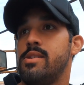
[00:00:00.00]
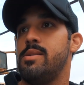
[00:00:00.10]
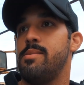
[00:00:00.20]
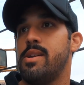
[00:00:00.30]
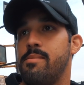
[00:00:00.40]

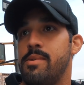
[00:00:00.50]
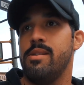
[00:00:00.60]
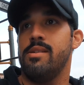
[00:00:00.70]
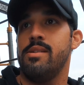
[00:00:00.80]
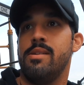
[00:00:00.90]
Should be coming.
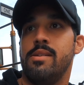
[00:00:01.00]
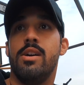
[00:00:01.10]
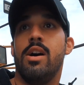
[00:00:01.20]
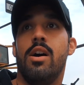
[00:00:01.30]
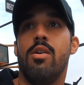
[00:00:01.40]

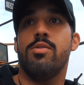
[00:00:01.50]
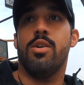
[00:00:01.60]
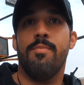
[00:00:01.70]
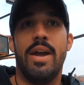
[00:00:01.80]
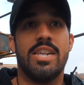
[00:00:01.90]
Oh,
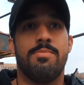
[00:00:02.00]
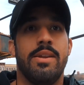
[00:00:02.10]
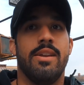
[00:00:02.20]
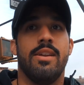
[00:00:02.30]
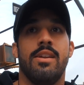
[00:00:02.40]
don't pass me.
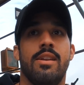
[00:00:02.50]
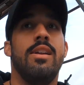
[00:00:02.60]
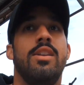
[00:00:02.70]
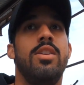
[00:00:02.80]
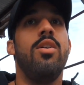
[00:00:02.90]

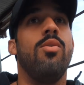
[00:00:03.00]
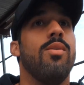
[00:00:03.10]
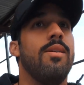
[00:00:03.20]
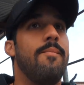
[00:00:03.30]
No.